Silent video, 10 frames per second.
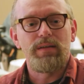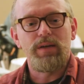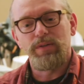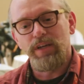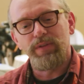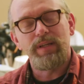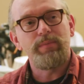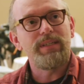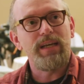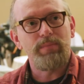they will definitely
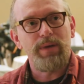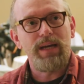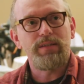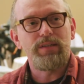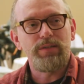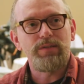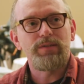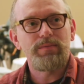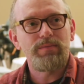be taken back to use.